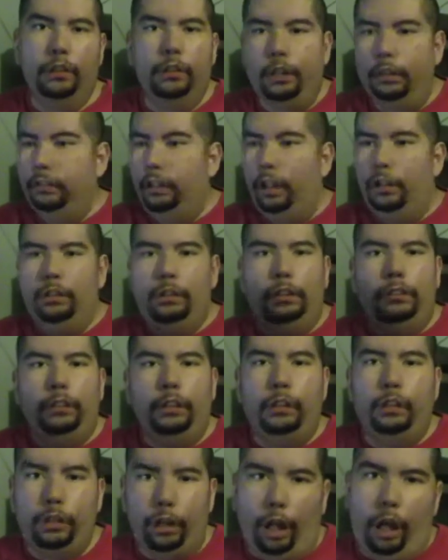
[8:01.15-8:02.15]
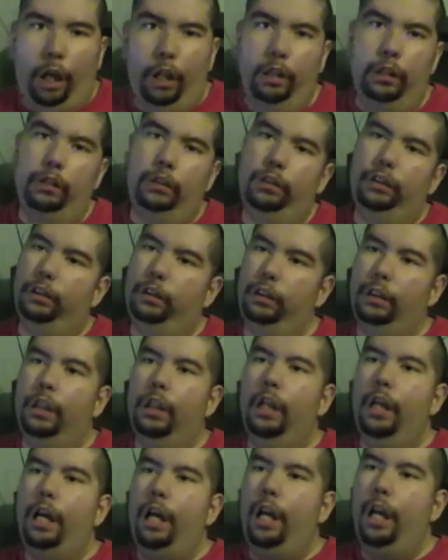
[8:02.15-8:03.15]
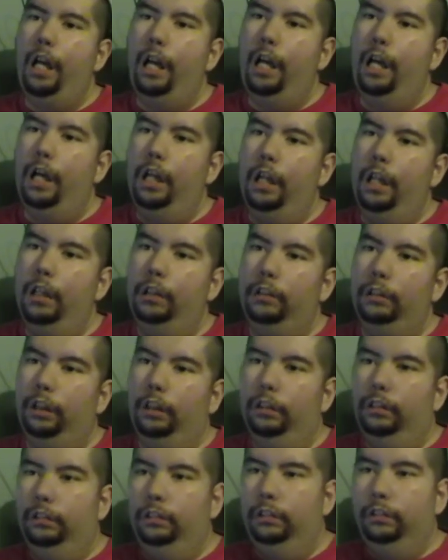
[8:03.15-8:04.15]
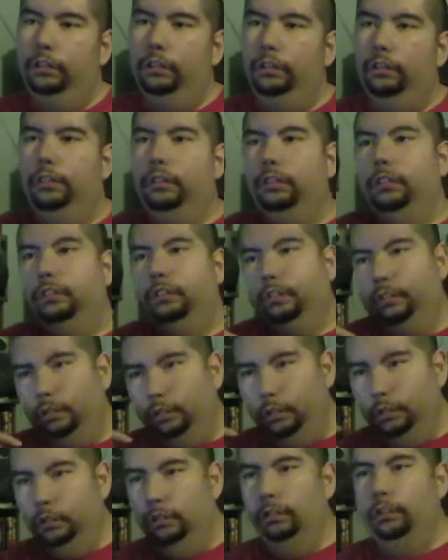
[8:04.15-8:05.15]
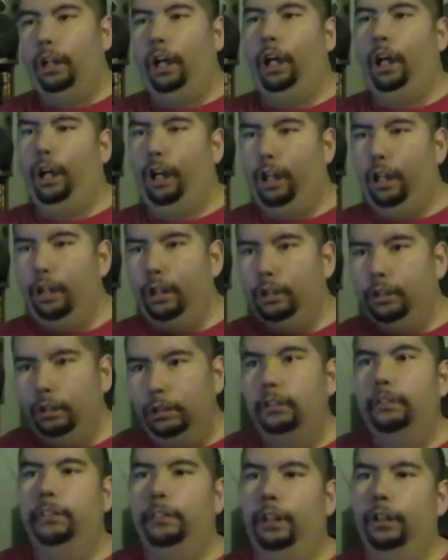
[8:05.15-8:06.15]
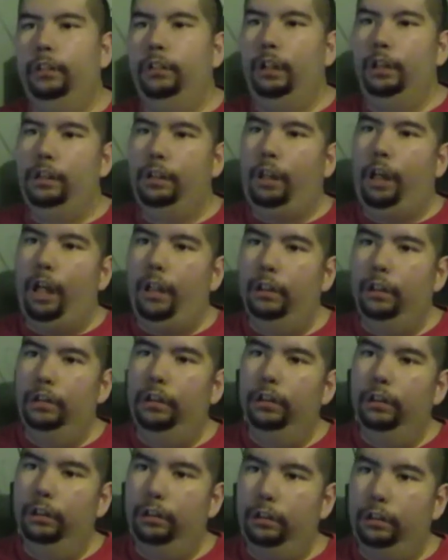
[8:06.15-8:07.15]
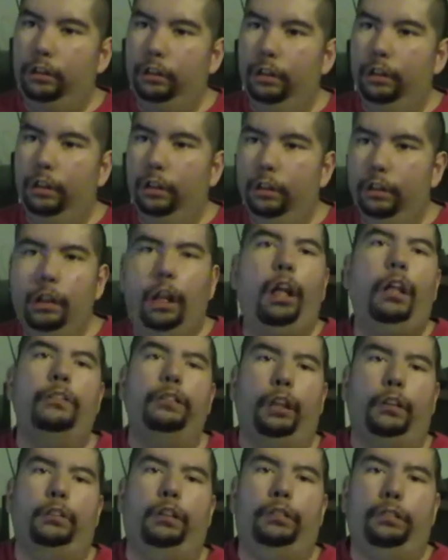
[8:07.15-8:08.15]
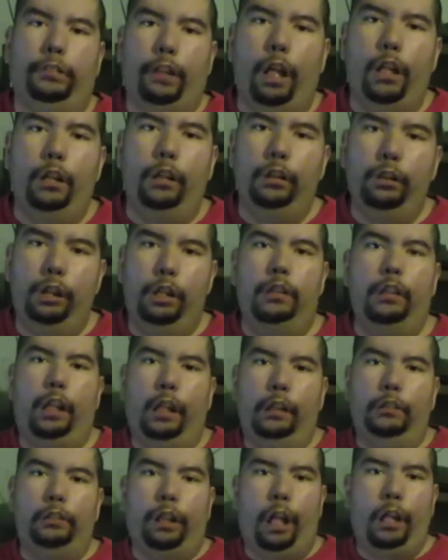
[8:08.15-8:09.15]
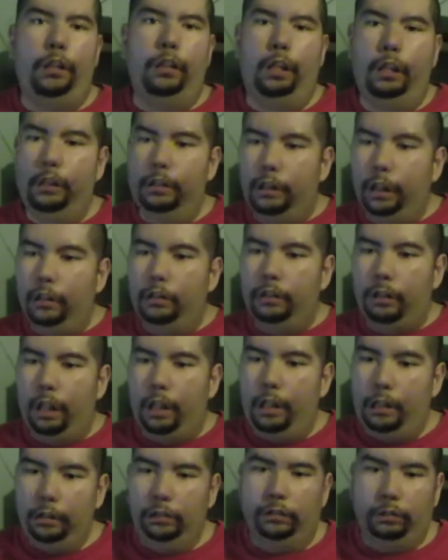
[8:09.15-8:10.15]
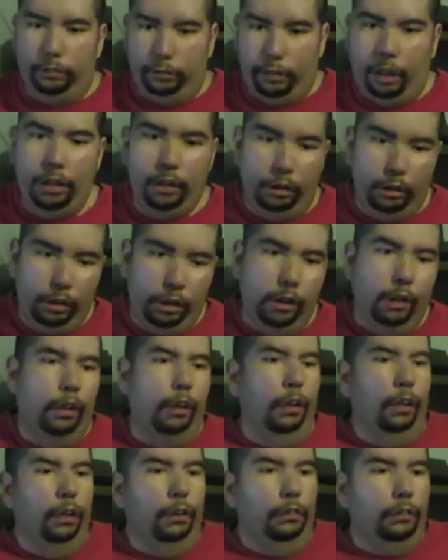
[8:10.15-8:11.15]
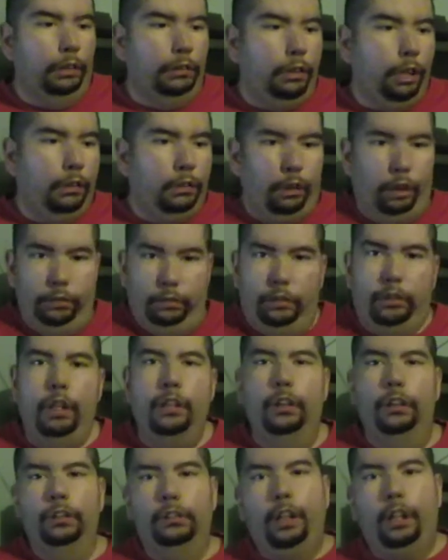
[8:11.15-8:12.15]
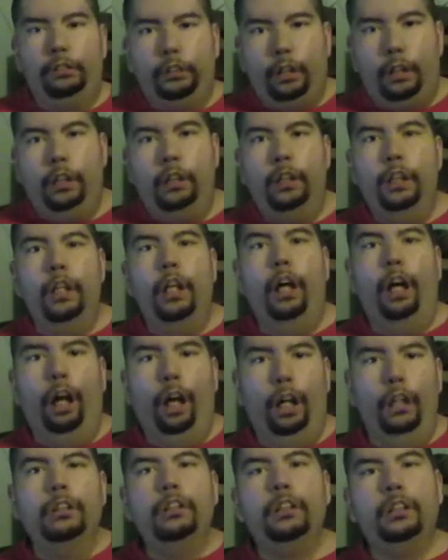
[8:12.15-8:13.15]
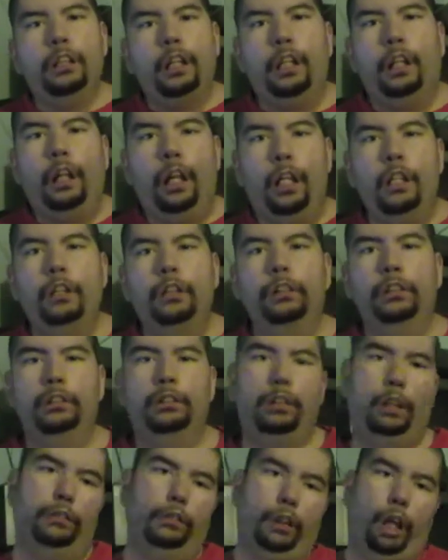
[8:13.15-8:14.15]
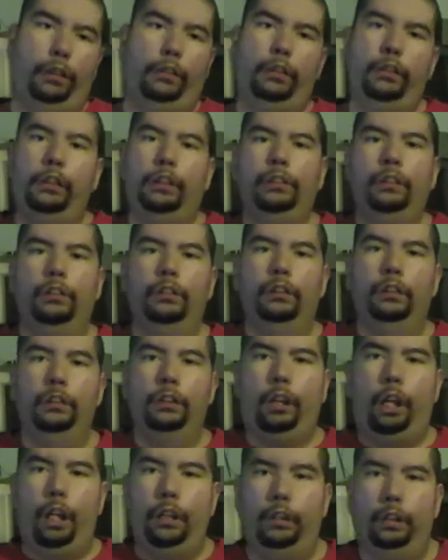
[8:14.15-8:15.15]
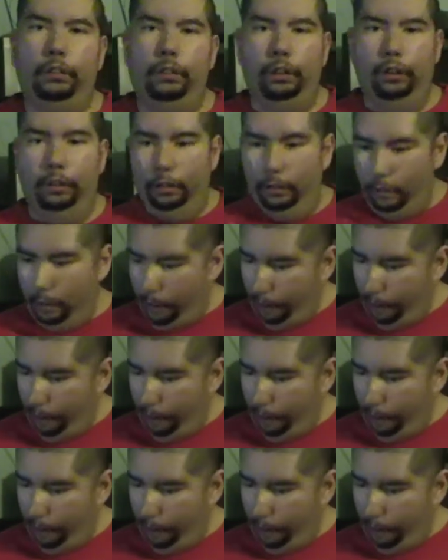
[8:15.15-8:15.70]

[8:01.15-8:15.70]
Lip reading: they were on different sides, and Travolta's characters looking for revenge, and he thinks that his revenge will be fulfilled if he hunts and kills Robert De Niro's character.